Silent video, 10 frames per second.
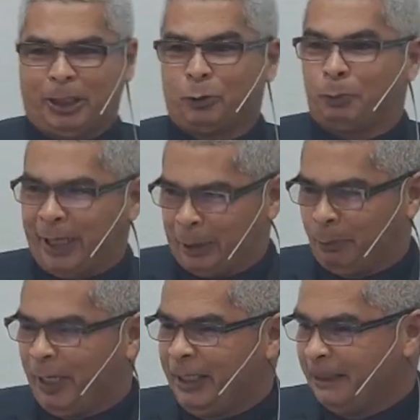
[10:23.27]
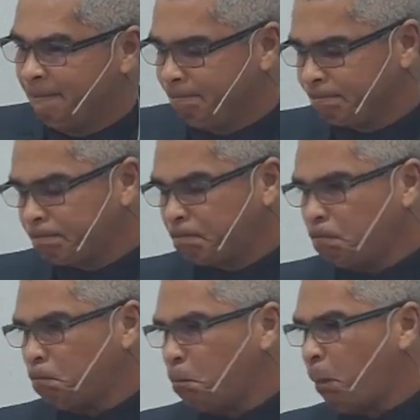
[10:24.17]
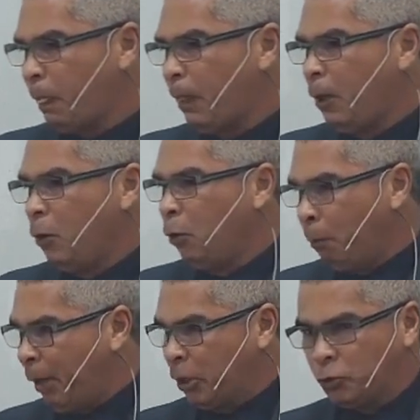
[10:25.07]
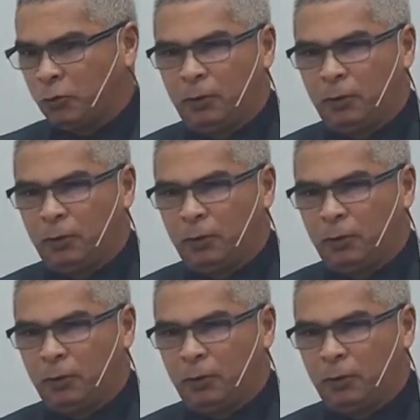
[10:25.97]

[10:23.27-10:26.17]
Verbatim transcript: in a city when in the region I came from,